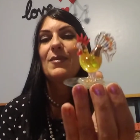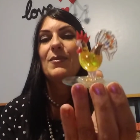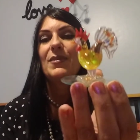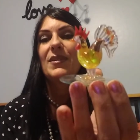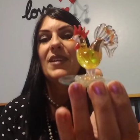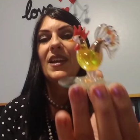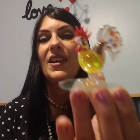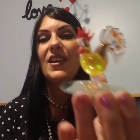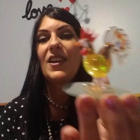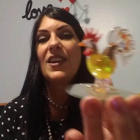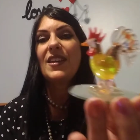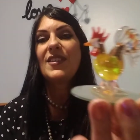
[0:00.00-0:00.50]

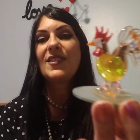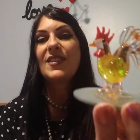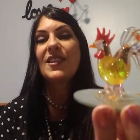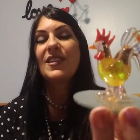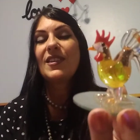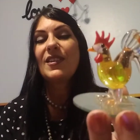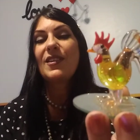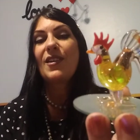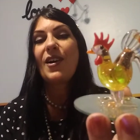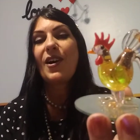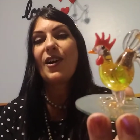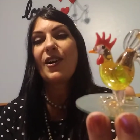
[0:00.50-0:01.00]
but it's a
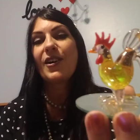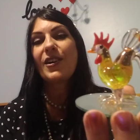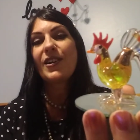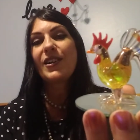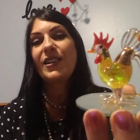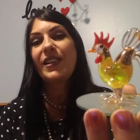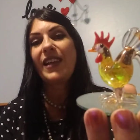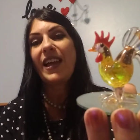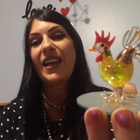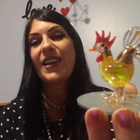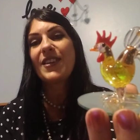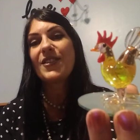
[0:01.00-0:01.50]
little art
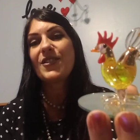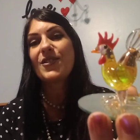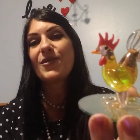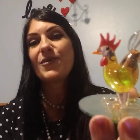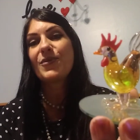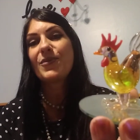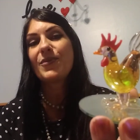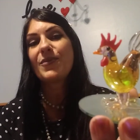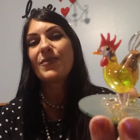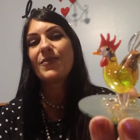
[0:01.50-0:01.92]
glass